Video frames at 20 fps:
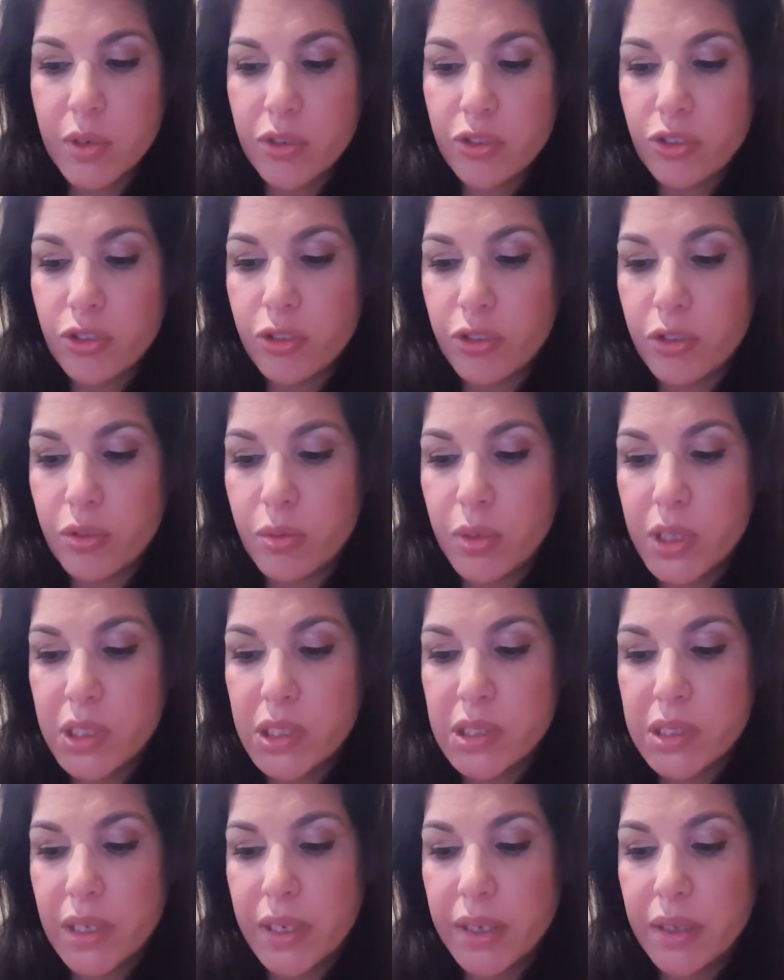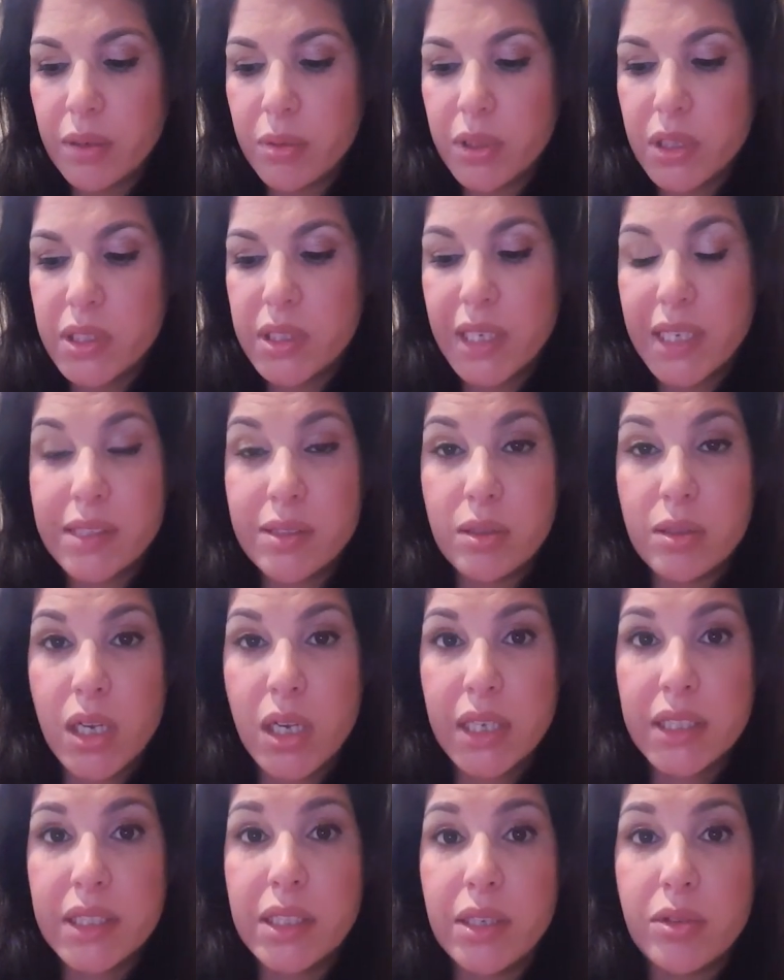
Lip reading: want to show you what it's like with the Dazzle Lock.